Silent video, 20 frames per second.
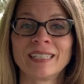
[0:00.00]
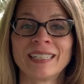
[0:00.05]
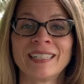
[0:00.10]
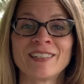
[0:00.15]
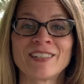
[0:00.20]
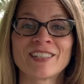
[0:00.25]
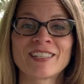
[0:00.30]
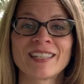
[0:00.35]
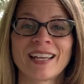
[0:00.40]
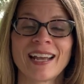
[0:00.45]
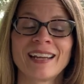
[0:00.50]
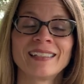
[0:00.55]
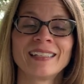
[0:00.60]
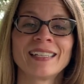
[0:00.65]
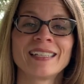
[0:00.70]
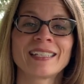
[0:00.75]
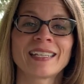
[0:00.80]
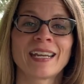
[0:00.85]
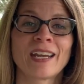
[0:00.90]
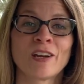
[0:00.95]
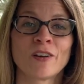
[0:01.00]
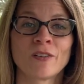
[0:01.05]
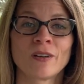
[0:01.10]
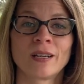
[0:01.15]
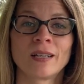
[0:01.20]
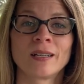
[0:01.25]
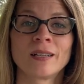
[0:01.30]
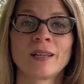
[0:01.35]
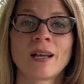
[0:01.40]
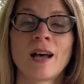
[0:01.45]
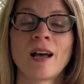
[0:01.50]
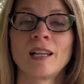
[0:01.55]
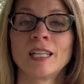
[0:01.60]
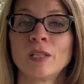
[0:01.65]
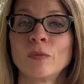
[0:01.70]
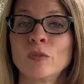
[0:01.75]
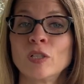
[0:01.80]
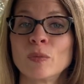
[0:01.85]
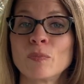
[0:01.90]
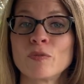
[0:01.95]
in silent era
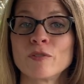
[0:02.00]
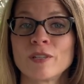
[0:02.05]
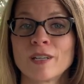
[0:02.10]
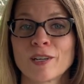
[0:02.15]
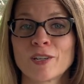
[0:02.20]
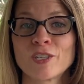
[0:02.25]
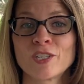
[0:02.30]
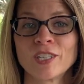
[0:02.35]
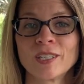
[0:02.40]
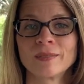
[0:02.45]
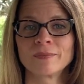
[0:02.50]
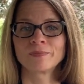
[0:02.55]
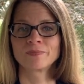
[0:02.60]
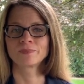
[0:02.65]
Hollywood production.